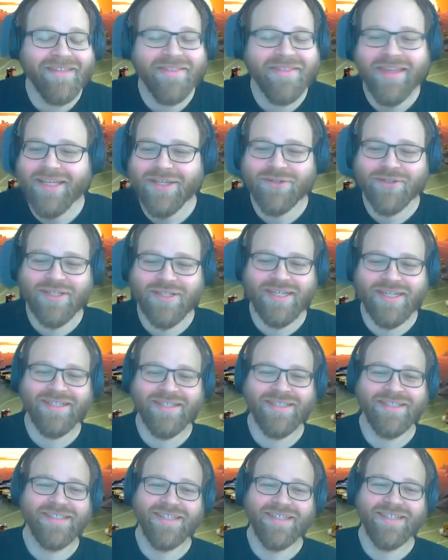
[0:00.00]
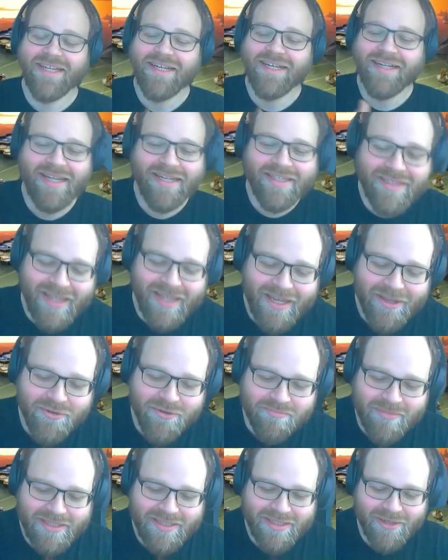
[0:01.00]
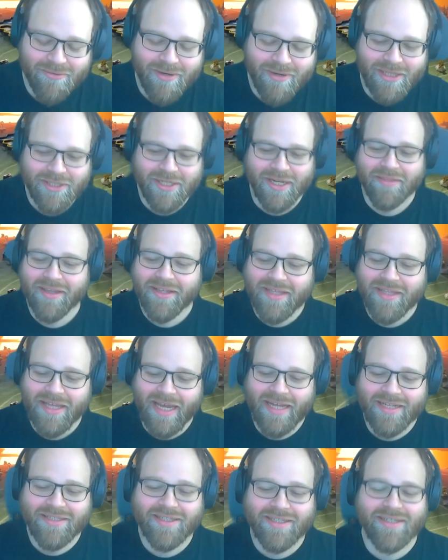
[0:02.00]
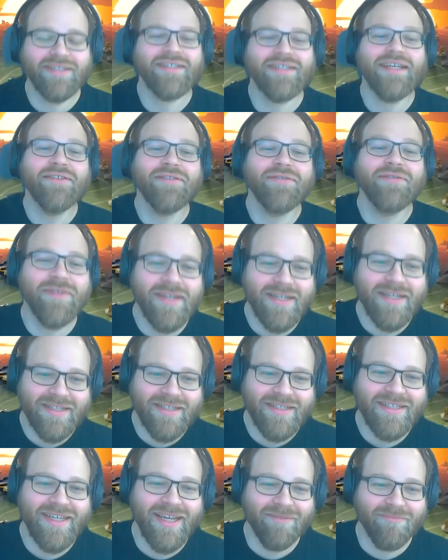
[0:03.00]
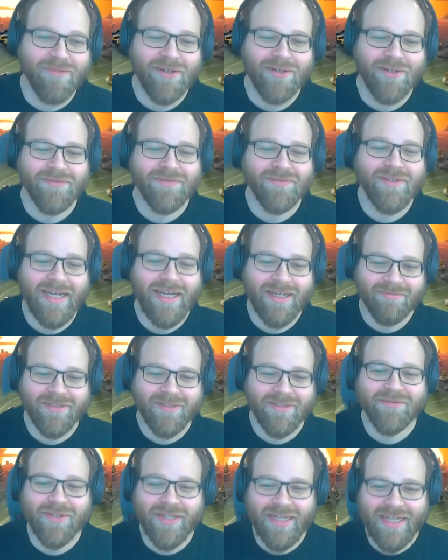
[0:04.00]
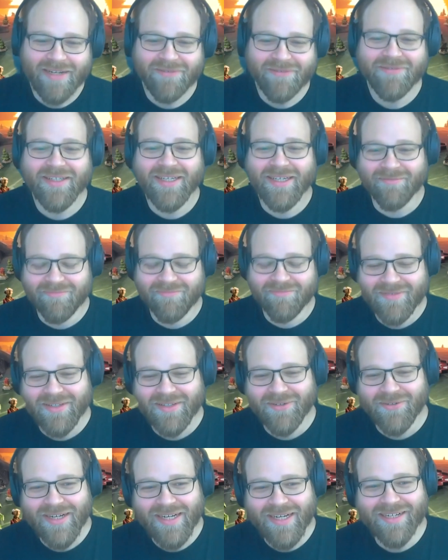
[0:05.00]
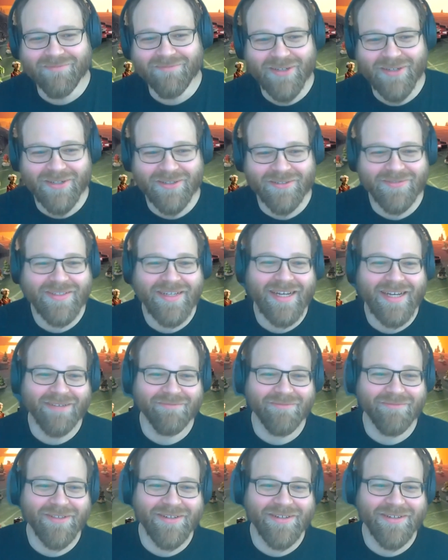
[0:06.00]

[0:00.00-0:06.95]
think you didn't. I think you missed the question. I think the answer is infinity amount of times if you have the right amount of time. You know.